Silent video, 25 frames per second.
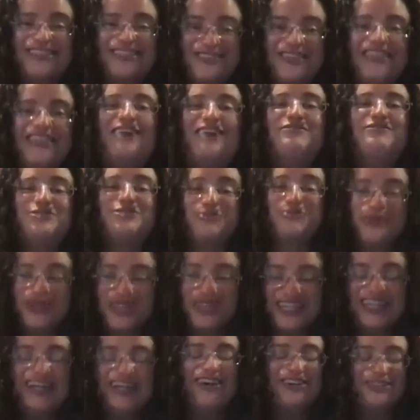That was
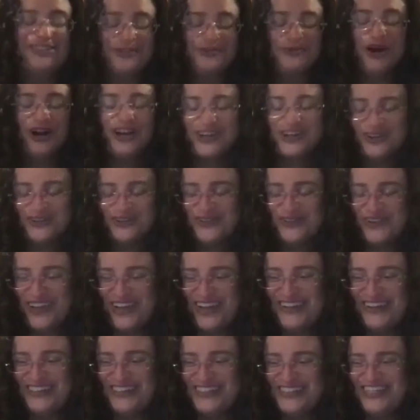really hard to walk
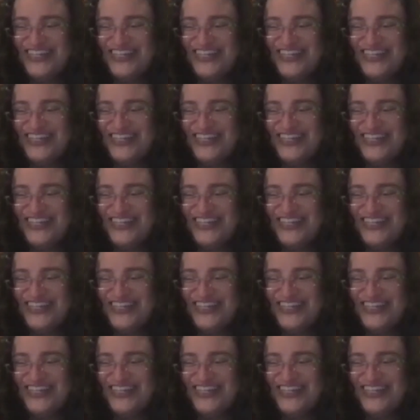around.